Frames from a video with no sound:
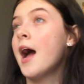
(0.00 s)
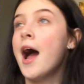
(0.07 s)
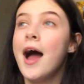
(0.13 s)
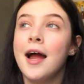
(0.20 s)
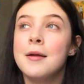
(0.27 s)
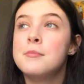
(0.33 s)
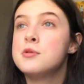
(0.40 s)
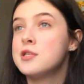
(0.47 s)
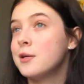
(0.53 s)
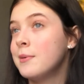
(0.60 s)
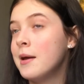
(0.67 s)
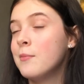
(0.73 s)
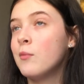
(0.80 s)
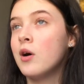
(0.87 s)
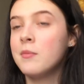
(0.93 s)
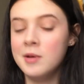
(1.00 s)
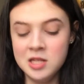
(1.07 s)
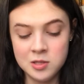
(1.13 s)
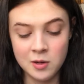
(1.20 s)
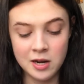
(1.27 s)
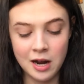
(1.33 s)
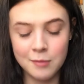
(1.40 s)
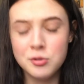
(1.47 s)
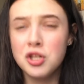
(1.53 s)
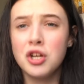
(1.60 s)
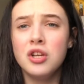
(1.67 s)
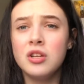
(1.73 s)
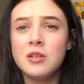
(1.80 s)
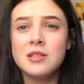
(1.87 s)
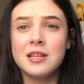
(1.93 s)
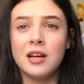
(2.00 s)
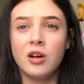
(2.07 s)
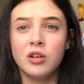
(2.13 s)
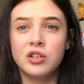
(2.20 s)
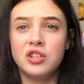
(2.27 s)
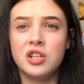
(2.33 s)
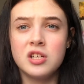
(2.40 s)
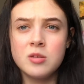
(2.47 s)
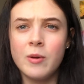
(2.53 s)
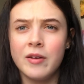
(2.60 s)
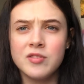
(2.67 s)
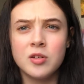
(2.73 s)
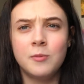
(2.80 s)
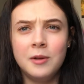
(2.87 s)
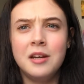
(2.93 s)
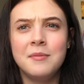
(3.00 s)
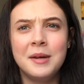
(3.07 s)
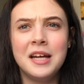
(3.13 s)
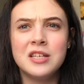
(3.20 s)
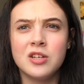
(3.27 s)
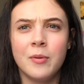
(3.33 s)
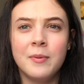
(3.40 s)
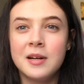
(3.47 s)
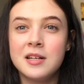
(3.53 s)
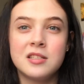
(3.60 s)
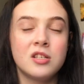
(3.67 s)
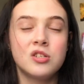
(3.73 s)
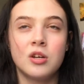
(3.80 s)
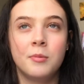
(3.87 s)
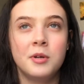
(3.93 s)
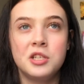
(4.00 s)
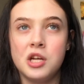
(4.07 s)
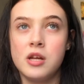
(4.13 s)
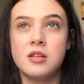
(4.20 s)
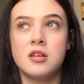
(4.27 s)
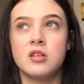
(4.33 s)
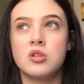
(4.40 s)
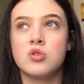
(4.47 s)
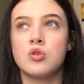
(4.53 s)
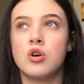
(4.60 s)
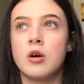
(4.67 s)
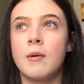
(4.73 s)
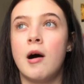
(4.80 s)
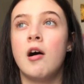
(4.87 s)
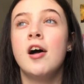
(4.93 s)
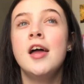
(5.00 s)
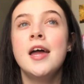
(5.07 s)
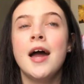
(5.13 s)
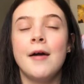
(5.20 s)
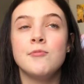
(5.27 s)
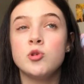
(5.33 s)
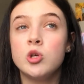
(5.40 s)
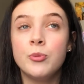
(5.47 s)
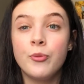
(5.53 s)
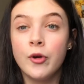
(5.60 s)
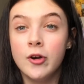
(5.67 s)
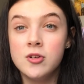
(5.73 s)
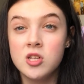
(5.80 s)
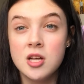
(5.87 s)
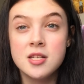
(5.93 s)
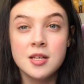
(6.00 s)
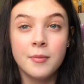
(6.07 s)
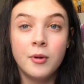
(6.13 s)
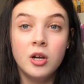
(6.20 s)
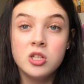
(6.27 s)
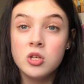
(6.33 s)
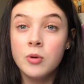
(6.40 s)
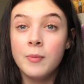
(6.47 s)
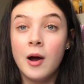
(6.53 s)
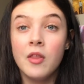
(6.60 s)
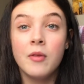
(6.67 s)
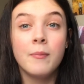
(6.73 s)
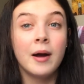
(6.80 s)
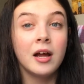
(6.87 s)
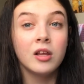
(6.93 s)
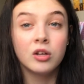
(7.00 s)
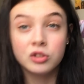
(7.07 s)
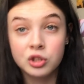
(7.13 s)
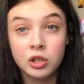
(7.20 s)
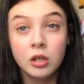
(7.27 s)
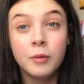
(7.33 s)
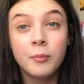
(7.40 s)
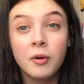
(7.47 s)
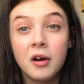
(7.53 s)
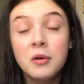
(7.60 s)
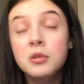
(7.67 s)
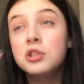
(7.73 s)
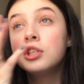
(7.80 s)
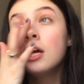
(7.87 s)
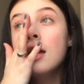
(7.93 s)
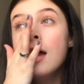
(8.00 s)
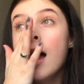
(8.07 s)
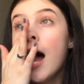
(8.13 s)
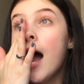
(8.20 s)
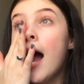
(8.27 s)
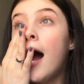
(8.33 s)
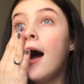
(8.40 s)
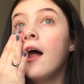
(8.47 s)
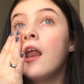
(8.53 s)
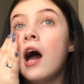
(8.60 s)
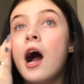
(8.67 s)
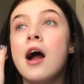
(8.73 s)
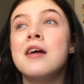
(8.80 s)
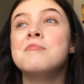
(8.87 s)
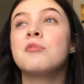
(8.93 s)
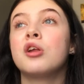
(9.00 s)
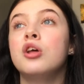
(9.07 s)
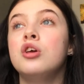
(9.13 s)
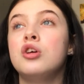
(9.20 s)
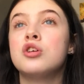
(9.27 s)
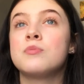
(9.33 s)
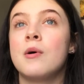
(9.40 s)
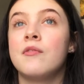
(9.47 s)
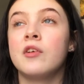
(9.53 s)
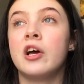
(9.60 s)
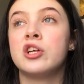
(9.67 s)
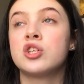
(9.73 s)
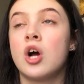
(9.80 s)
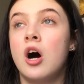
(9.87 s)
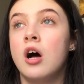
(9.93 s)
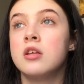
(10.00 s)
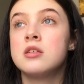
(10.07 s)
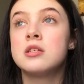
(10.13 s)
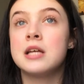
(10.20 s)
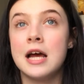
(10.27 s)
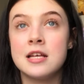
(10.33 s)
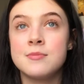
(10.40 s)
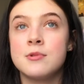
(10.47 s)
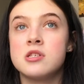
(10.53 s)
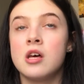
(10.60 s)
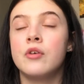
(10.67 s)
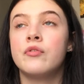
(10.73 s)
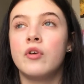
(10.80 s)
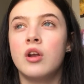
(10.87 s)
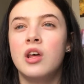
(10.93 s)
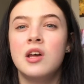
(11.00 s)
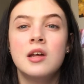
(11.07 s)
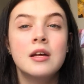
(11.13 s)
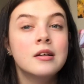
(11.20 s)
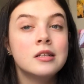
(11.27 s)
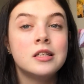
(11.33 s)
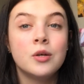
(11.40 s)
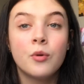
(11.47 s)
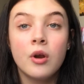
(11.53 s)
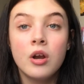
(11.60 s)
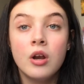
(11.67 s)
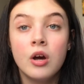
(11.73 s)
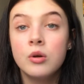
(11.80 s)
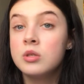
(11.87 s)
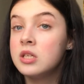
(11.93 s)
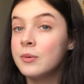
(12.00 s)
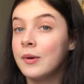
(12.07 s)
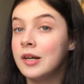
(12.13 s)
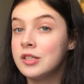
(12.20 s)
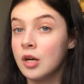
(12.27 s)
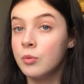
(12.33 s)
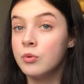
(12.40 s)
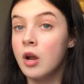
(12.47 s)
What am I doing? I'm just going to do psychology because we have so many topics. It's so much easier to talk about. I'm doing approaches. I'm going to do about the biological approach. and I am going to use my flashcards, test myself on it, see what I know, see what I don't